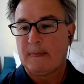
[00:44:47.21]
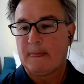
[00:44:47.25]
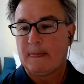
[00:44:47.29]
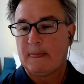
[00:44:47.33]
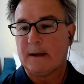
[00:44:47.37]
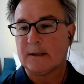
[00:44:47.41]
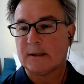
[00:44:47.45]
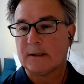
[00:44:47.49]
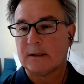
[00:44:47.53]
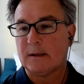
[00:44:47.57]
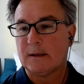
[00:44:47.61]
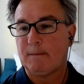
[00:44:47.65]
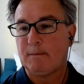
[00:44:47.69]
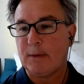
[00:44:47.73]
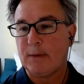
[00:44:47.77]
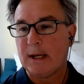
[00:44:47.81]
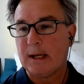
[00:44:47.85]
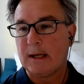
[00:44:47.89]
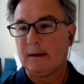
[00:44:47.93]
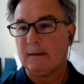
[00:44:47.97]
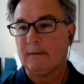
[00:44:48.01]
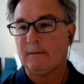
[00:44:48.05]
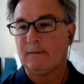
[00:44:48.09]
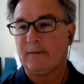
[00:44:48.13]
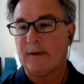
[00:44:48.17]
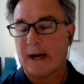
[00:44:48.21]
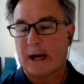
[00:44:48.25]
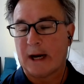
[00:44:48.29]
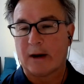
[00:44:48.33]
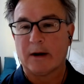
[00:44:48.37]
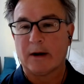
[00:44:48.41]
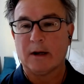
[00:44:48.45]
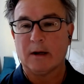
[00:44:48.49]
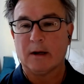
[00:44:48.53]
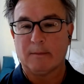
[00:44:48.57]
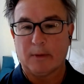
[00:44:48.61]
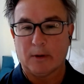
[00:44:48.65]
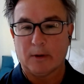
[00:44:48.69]
is the big
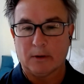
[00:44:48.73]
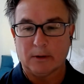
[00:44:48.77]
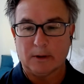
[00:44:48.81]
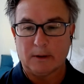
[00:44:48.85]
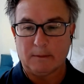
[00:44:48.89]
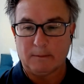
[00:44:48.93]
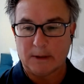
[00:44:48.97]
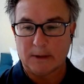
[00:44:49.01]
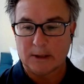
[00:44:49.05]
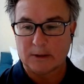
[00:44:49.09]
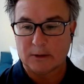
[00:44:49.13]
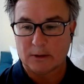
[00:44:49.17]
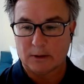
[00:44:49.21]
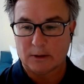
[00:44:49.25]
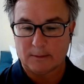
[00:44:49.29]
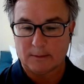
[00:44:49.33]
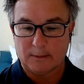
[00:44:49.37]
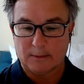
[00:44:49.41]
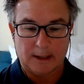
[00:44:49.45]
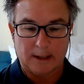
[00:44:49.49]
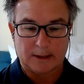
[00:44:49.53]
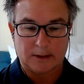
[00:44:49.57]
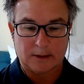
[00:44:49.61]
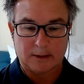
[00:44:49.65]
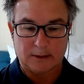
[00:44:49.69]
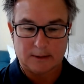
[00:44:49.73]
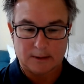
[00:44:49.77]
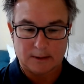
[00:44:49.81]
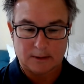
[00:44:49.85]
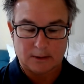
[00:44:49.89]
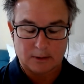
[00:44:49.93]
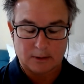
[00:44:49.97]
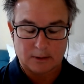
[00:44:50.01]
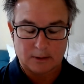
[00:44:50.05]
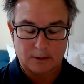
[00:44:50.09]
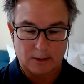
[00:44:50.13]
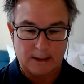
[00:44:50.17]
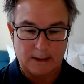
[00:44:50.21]
variable in midterm elections is
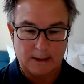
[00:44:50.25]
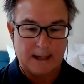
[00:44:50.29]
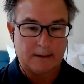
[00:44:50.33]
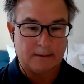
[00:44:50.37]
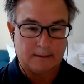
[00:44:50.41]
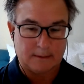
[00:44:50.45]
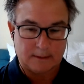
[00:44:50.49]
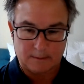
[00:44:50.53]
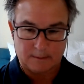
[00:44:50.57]
turnout,